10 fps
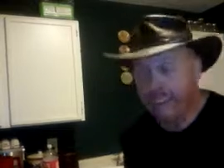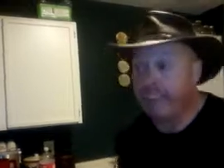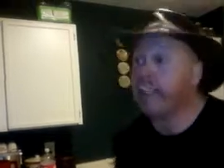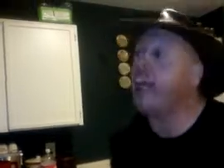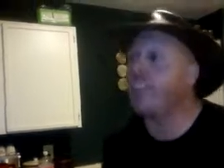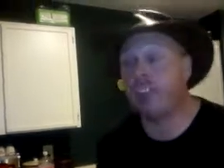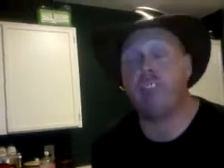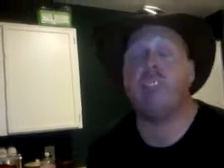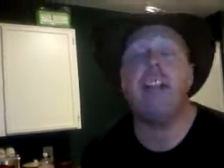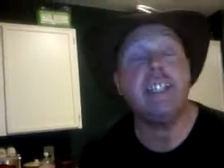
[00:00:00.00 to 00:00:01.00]
to keep
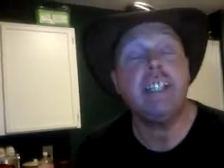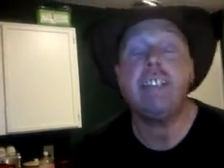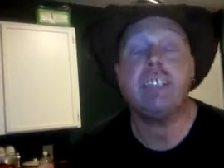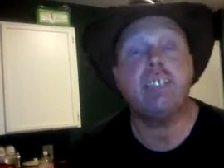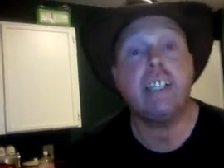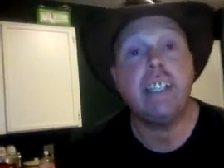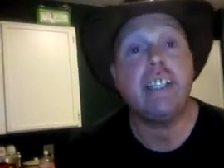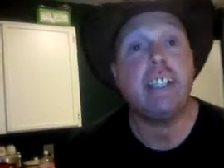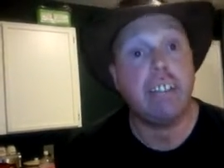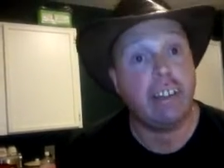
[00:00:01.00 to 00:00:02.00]
the britches from
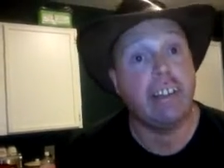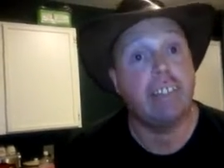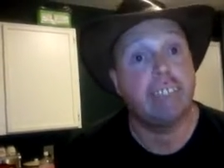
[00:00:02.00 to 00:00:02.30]
hitting the ground.